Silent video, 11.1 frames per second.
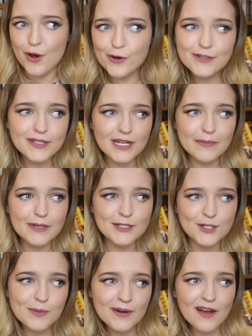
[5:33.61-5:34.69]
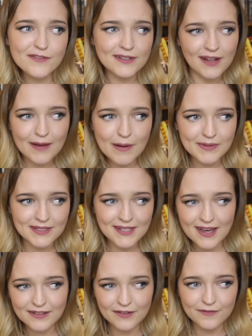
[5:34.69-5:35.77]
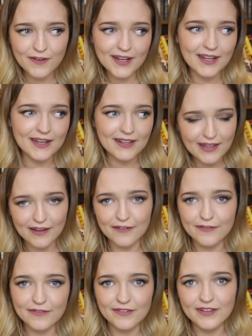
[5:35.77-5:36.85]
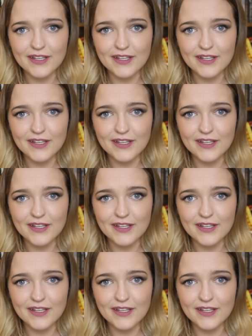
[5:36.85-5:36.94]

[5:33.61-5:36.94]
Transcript: who's going to be stupid enough to climb up the side of the fucking cliff?